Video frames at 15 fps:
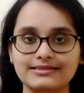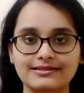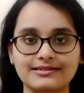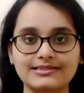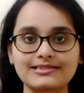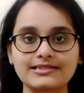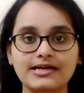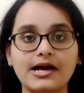
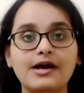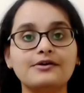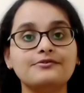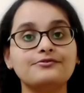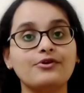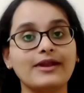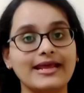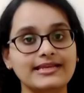Third,
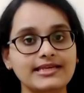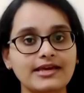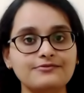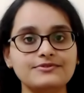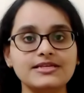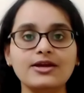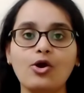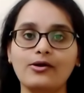for
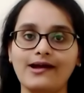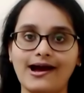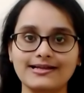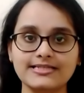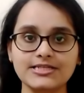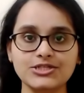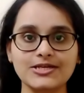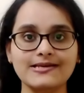NEFT or
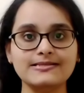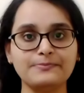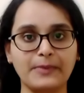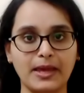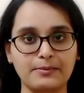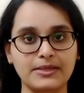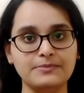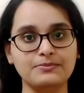RTGS
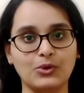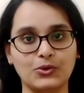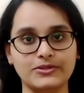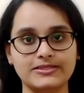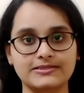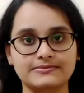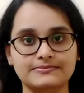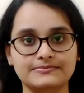payment
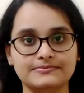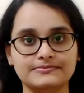mode,